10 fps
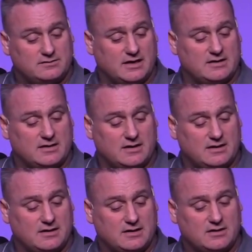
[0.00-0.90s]
Then
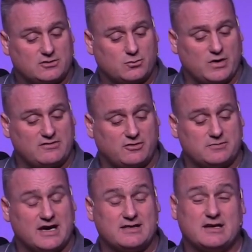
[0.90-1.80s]
went
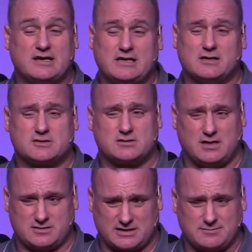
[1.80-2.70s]
from there,
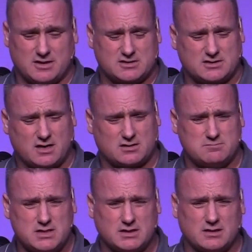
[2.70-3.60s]
then Simon started a
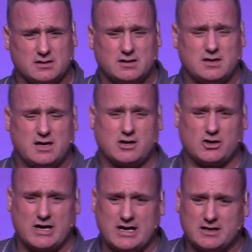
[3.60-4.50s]
meeting in
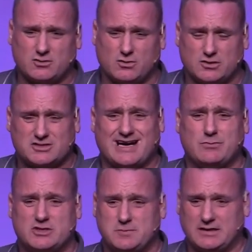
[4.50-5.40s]
Morelli called the
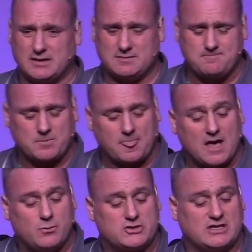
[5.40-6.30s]
Sandwich Meeting,
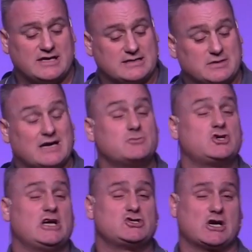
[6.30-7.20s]
which later became
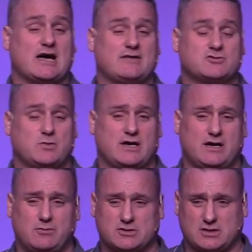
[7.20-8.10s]
Change Your Lives, where
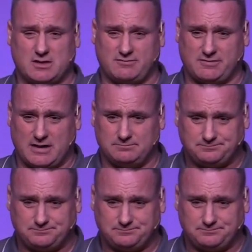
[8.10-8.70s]
I was kind of